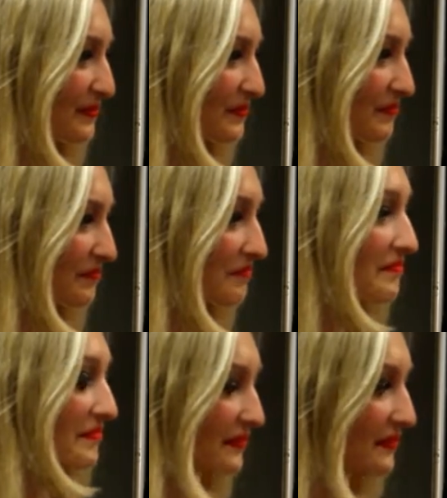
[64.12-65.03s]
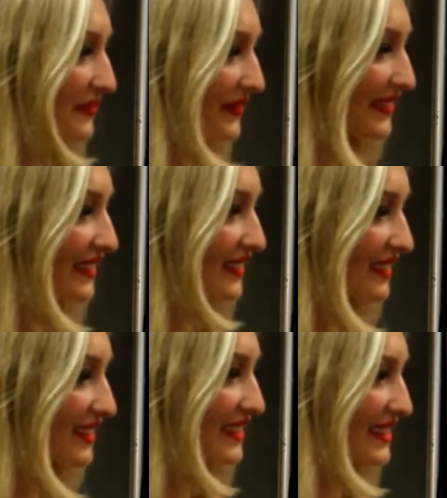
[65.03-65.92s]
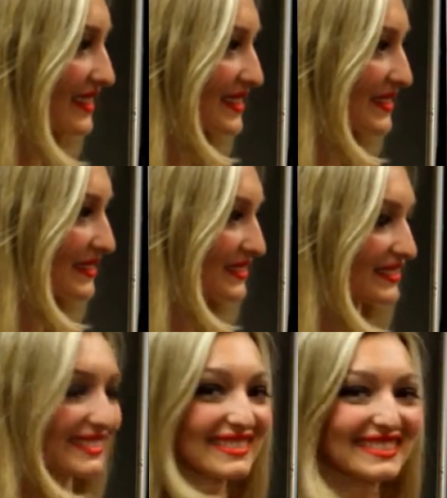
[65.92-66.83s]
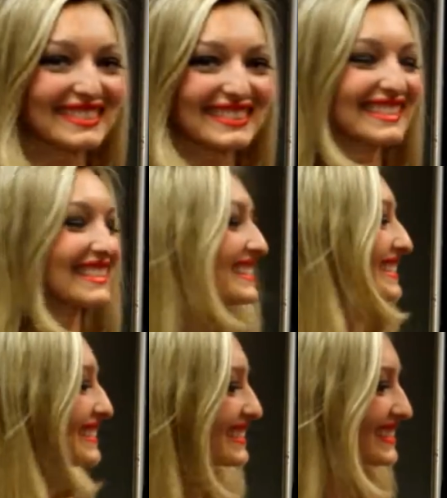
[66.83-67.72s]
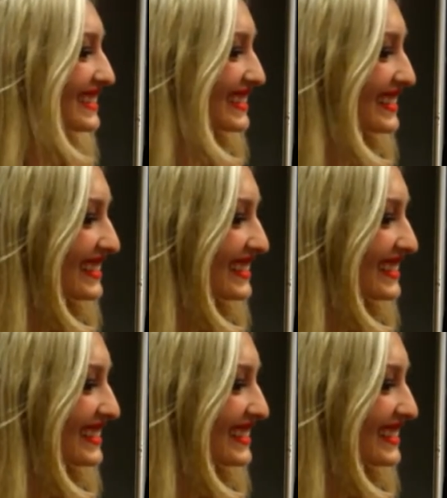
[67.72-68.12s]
No words are spoken by the person on screen.